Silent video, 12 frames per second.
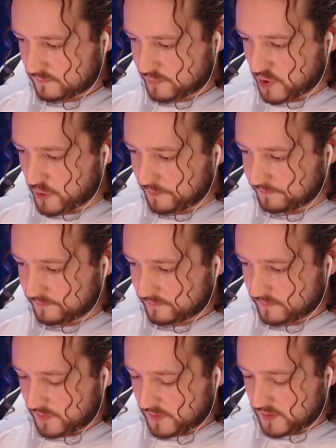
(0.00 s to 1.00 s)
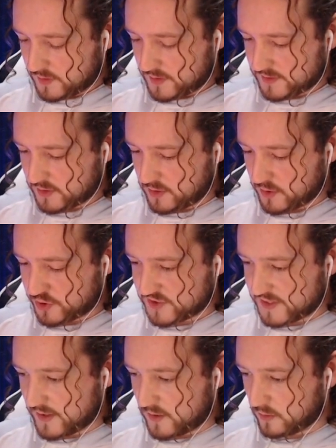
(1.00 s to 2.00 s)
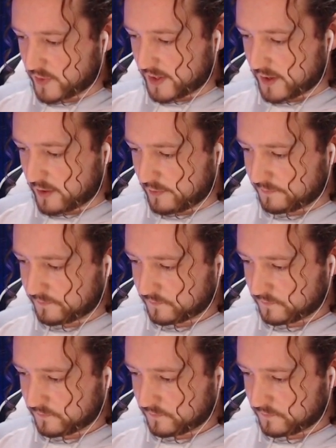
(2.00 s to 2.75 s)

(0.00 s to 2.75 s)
Boom. Executioner's dead, golem right here.